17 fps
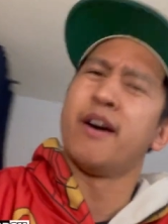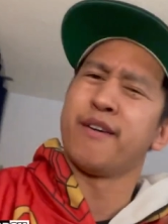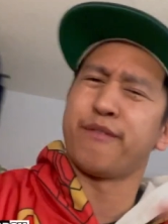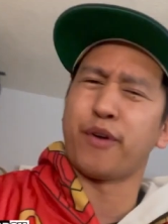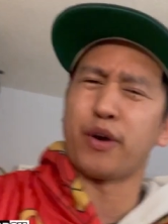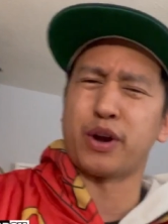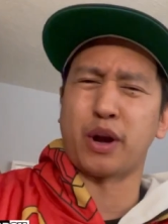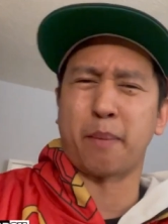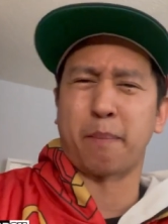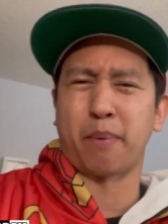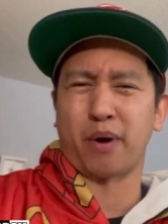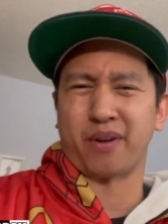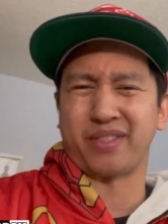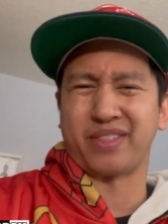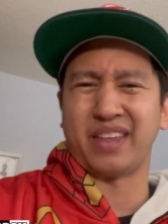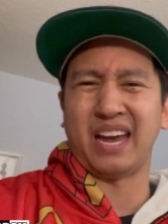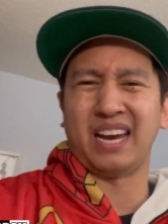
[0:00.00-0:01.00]
for your
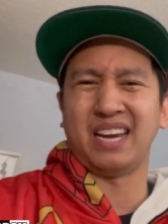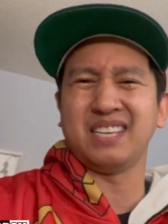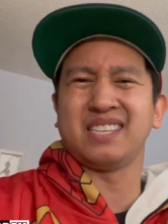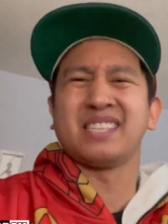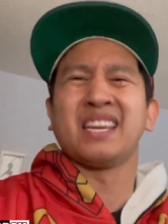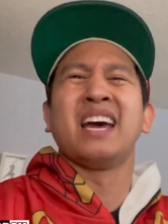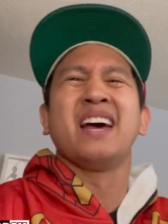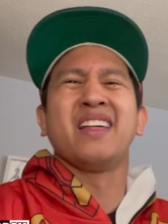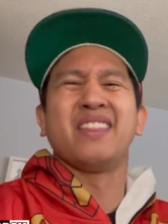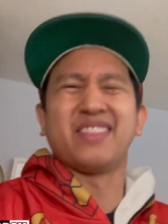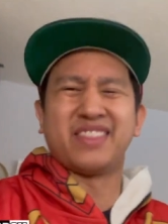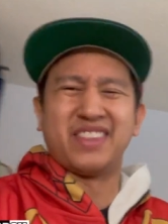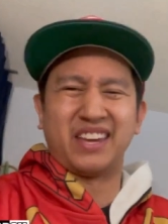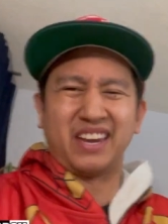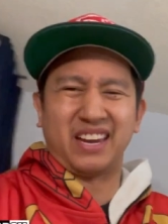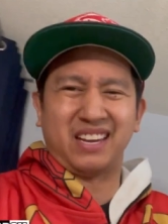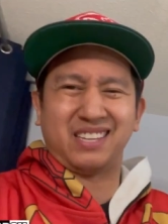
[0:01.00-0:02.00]
birthdays
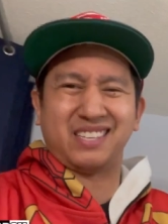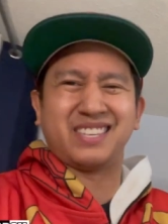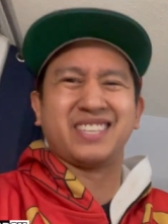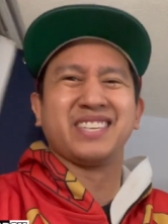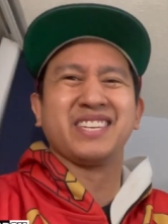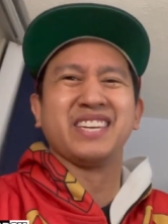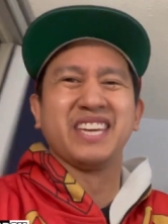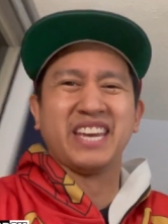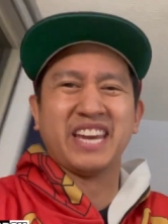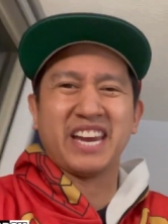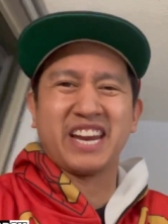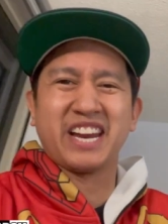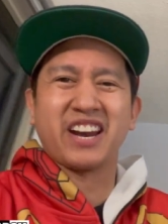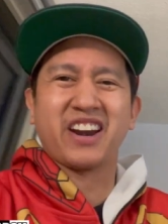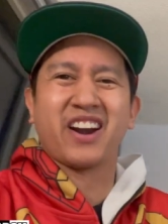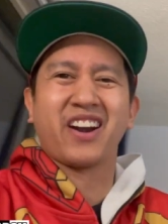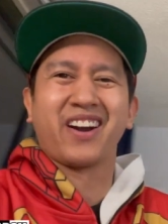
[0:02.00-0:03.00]
this
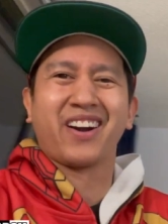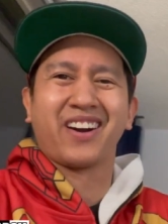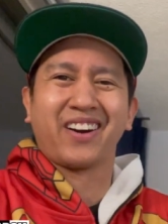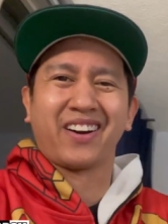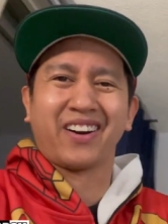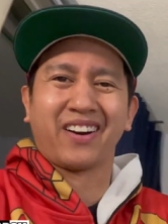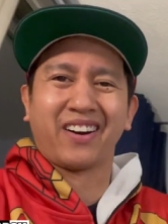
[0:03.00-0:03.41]
year.